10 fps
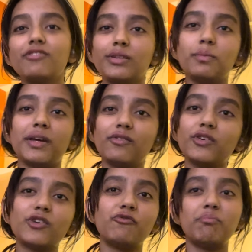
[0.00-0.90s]
the benefit
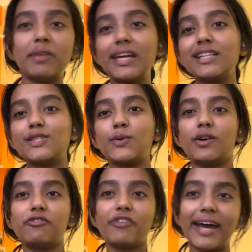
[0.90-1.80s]
of males who
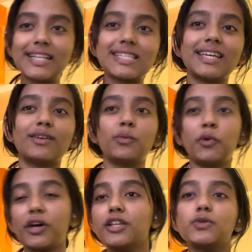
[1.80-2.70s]
are fighting and
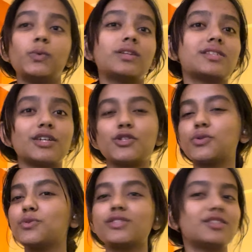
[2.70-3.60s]
working towards issues